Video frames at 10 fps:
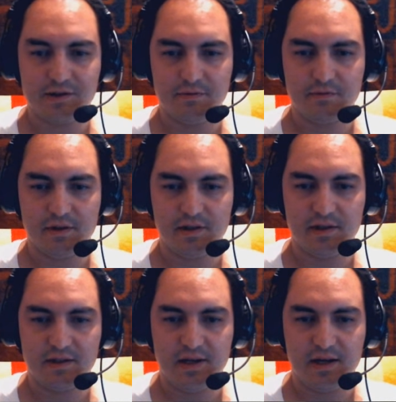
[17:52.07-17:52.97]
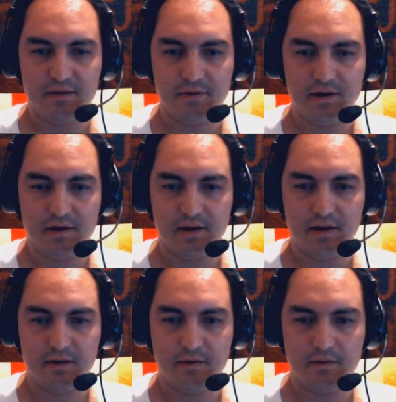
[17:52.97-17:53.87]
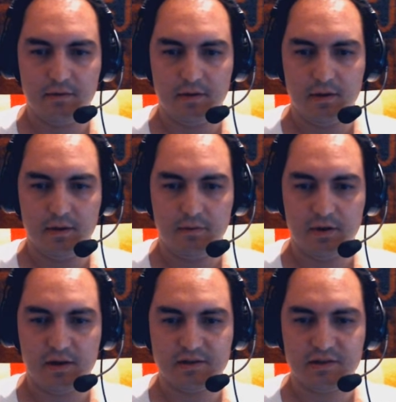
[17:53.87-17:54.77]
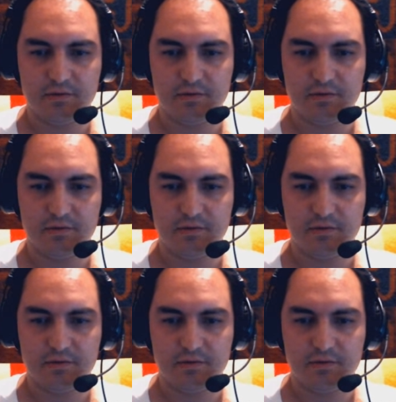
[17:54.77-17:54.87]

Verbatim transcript: really need that right now. What else do we